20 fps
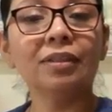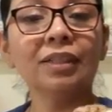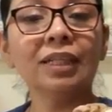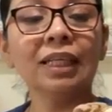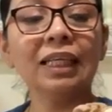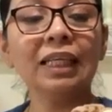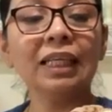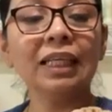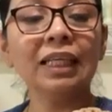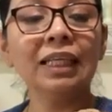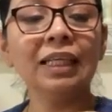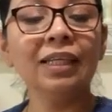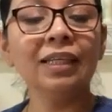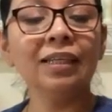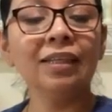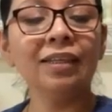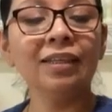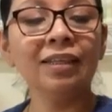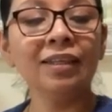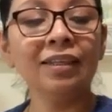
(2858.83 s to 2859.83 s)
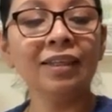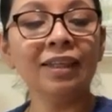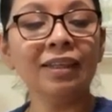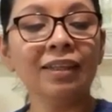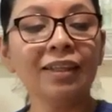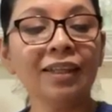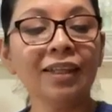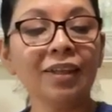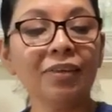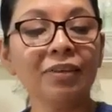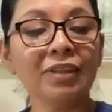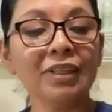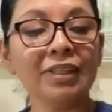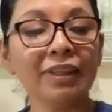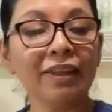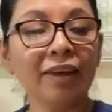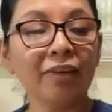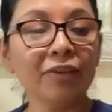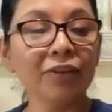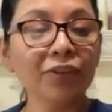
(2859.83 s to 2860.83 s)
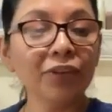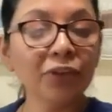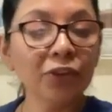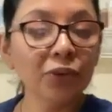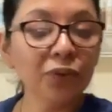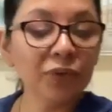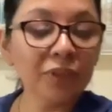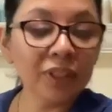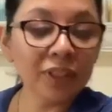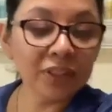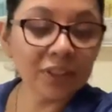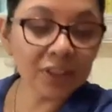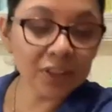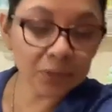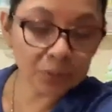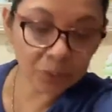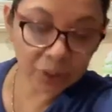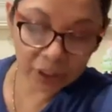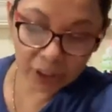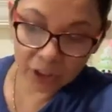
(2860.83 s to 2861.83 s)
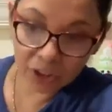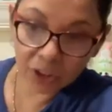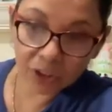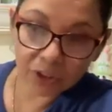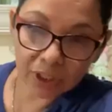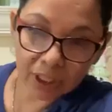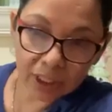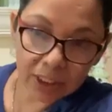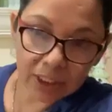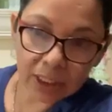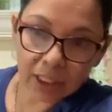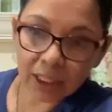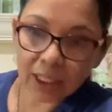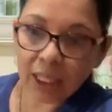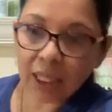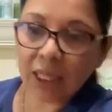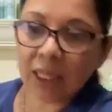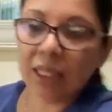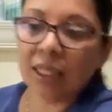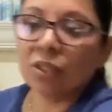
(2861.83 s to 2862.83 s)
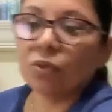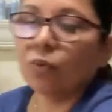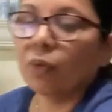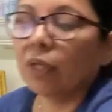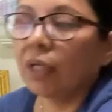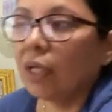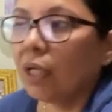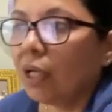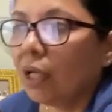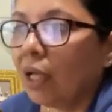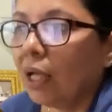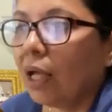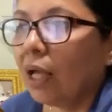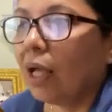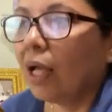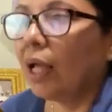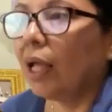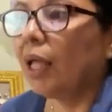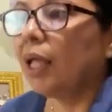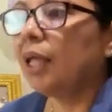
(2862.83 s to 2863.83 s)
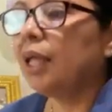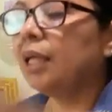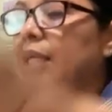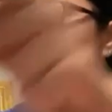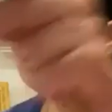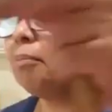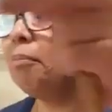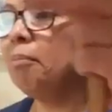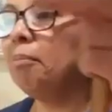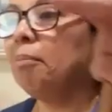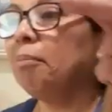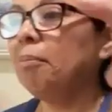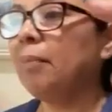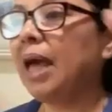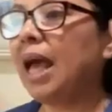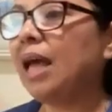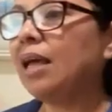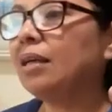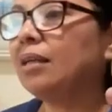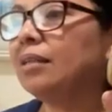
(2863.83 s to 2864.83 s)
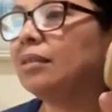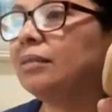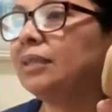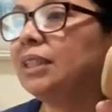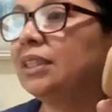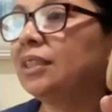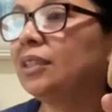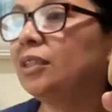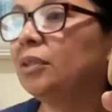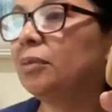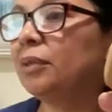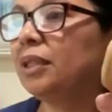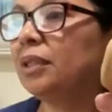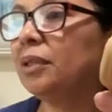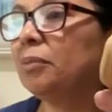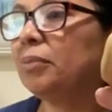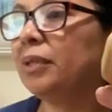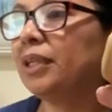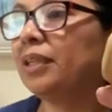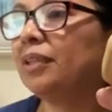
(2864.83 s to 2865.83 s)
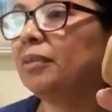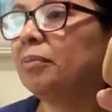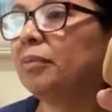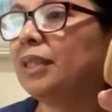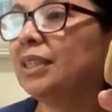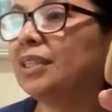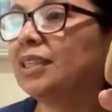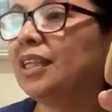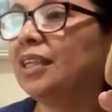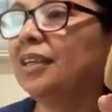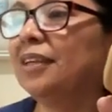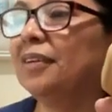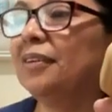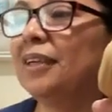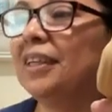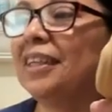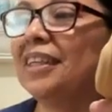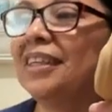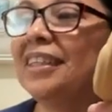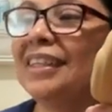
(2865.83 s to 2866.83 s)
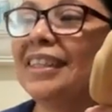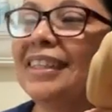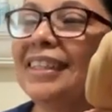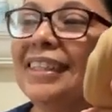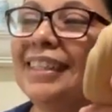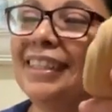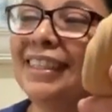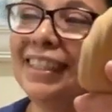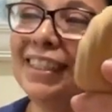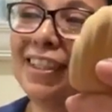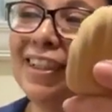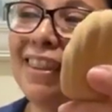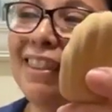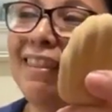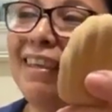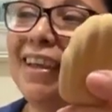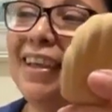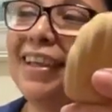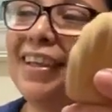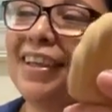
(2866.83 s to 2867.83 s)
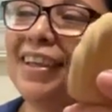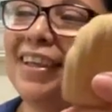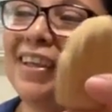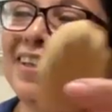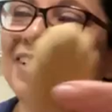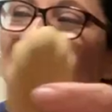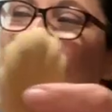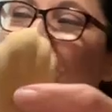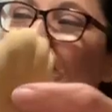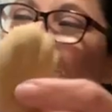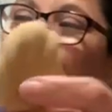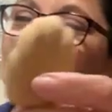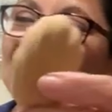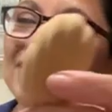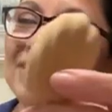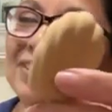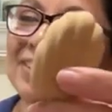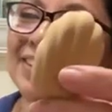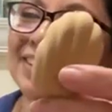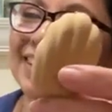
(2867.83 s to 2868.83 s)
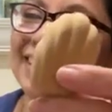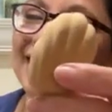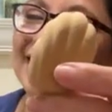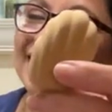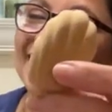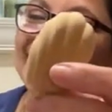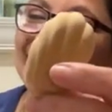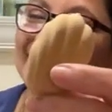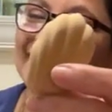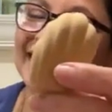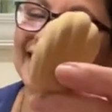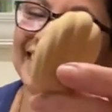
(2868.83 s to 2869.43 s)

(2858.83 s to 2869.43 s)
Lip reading: cookie. And I think I already said that one too. And then just regular cookies. And then this one. What is it? Nobody better. Oh, thank you, Susan.